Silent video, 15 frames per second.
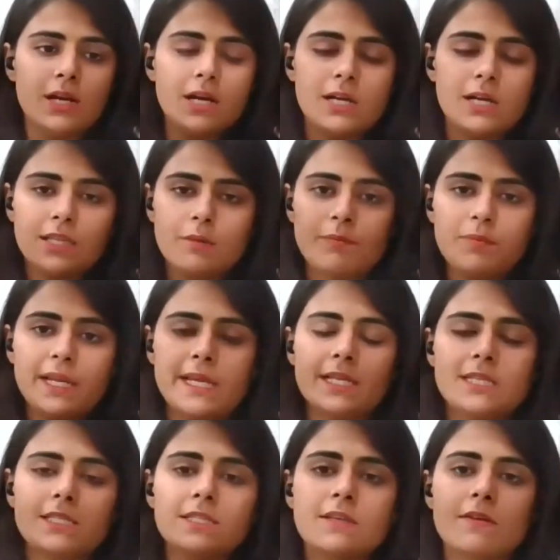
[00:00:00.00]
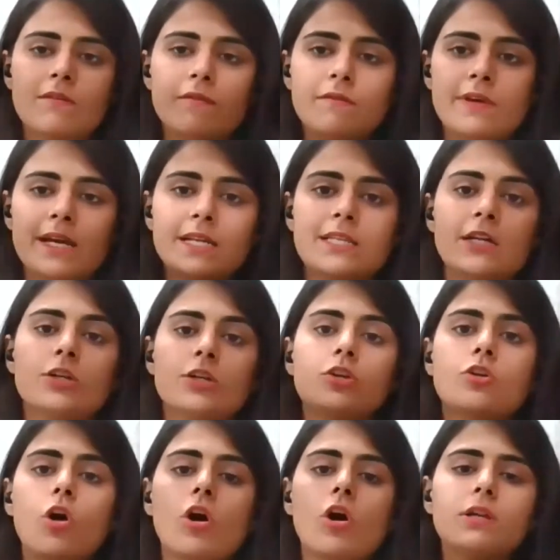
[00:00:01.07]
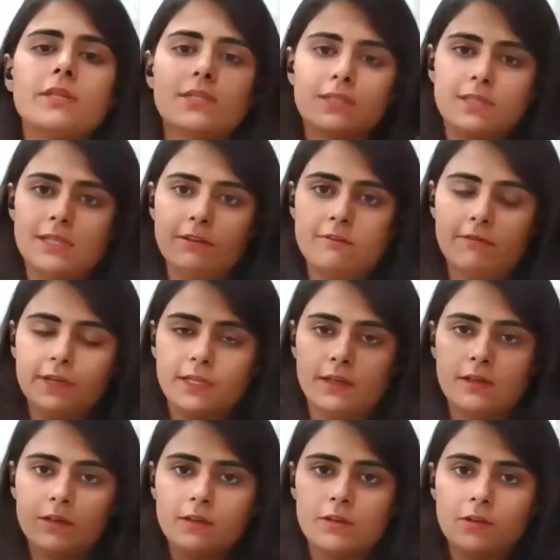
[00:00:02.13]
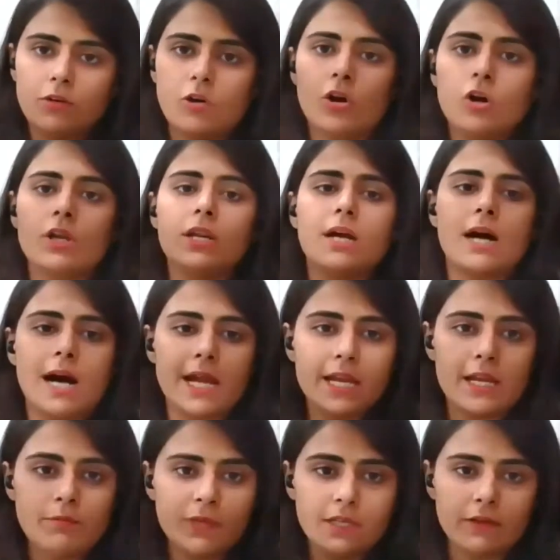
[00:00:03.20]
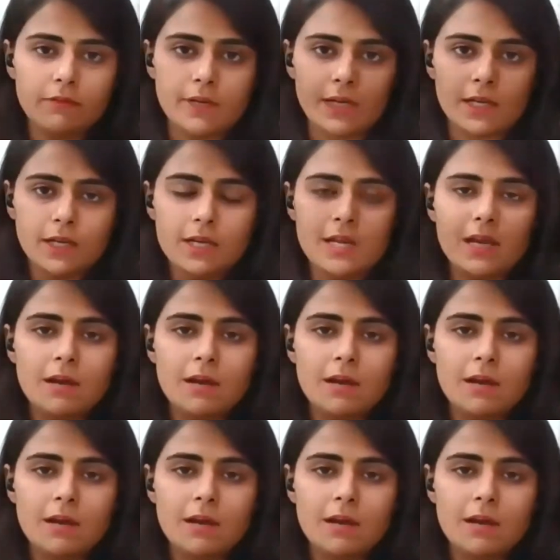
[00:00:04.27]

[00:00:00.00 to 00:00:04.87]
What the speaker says: the place where the drawer is living or I am living,